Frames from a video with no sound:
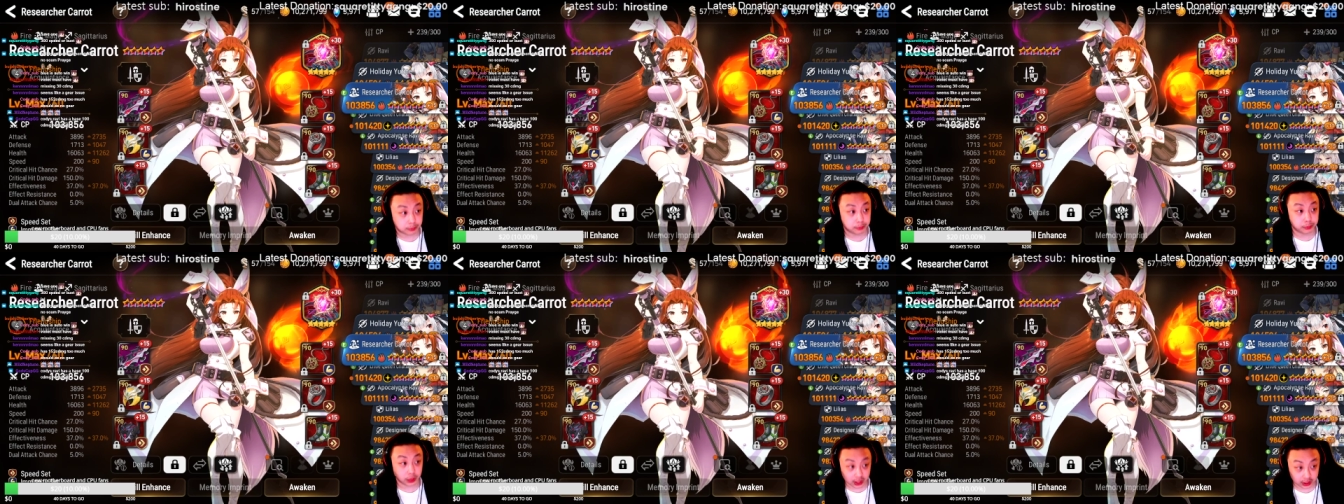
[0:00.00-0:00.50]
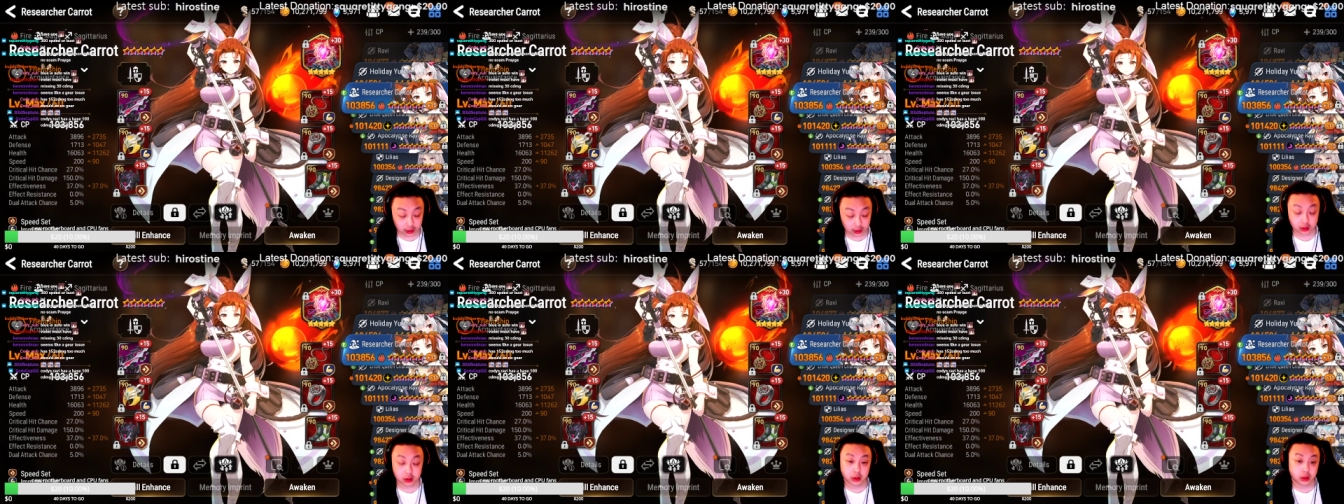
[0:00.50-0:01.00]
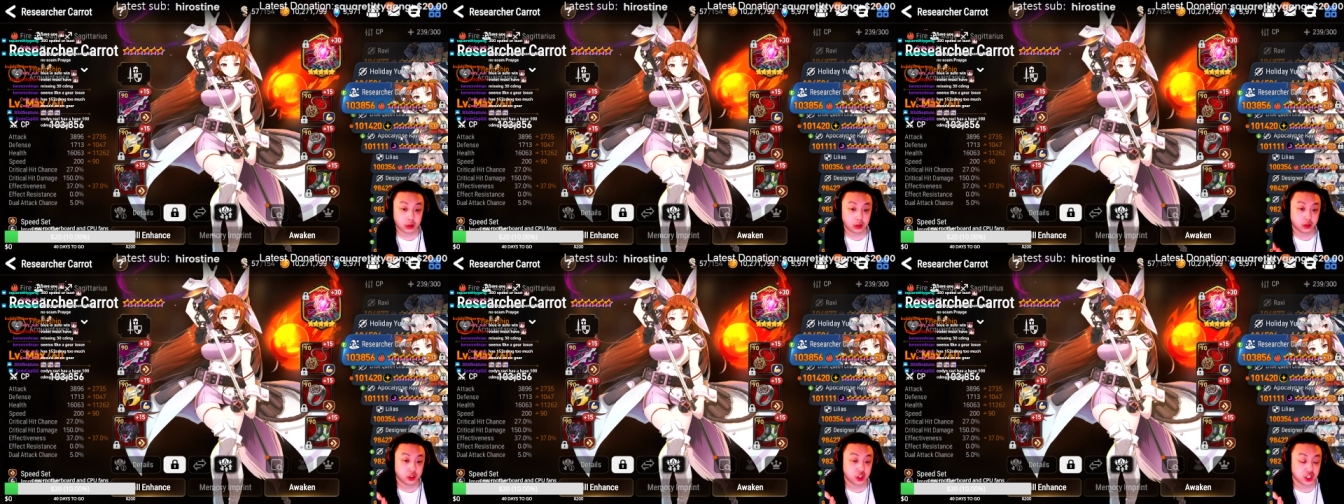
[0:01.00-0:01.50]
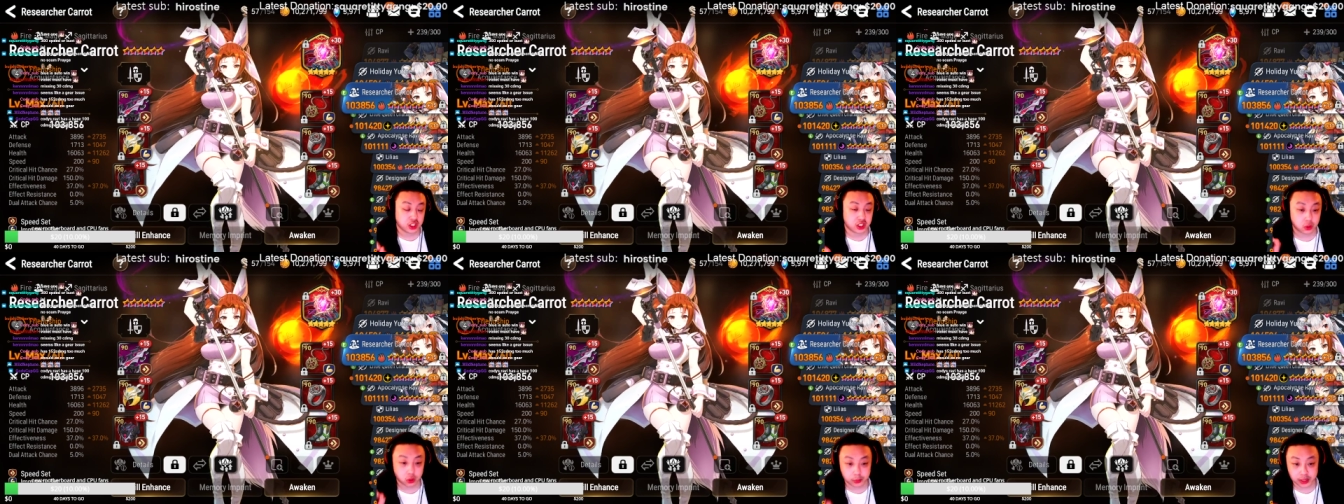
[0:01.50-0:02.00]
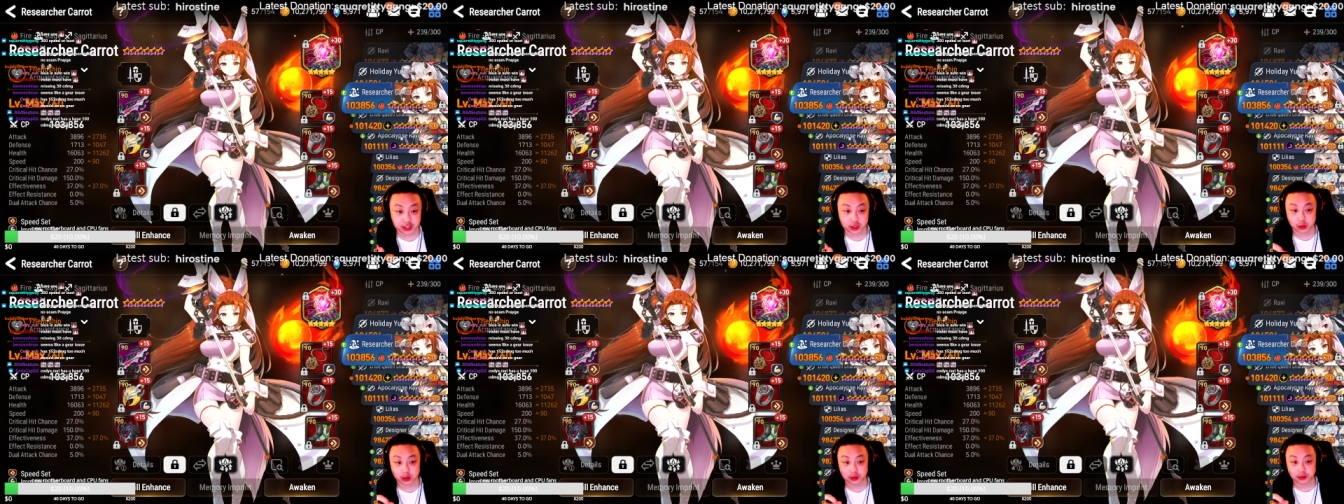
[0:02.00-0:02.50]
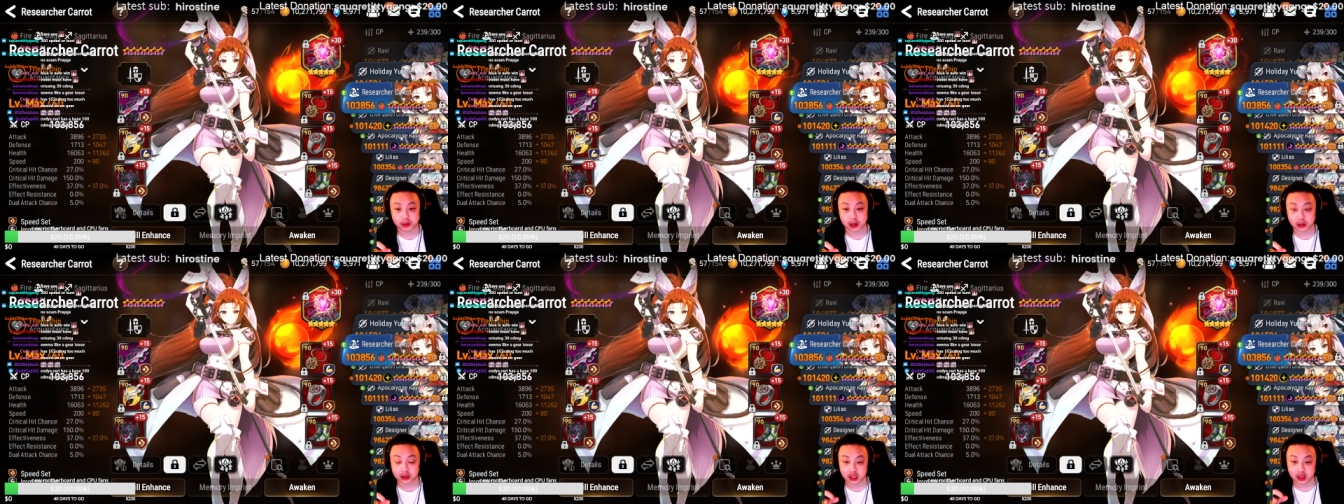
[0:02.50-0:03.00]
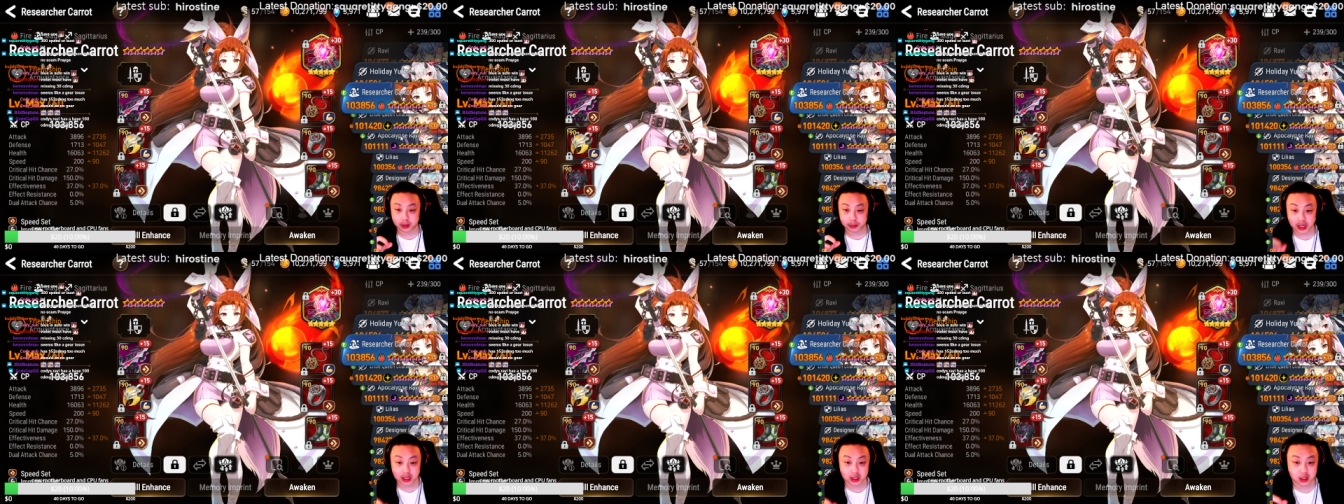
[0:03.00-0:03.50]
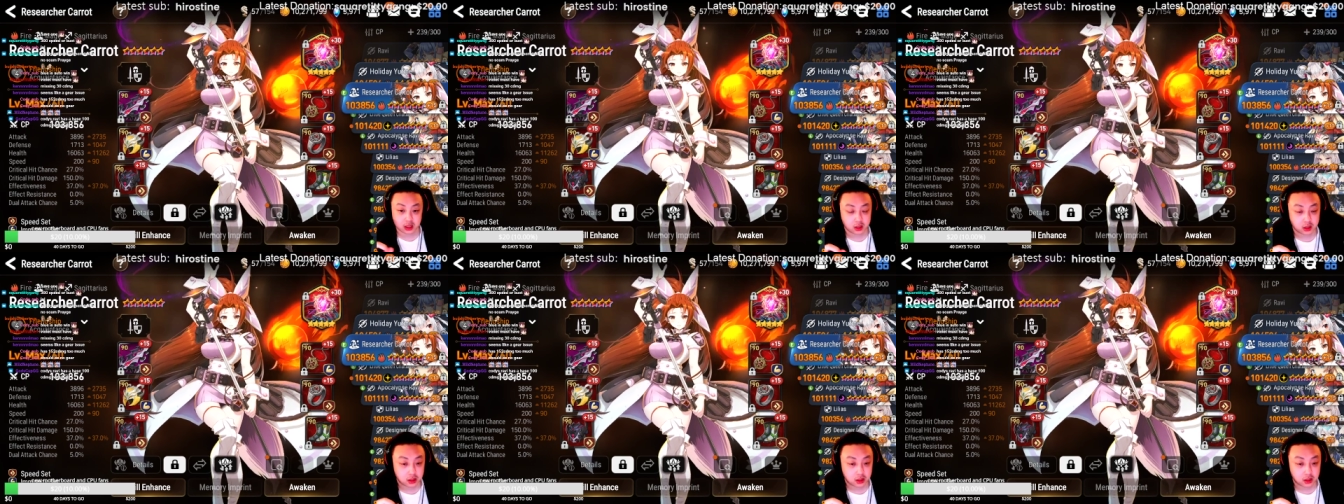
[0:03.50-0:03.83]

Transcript: but she still remains one of, I would say, the best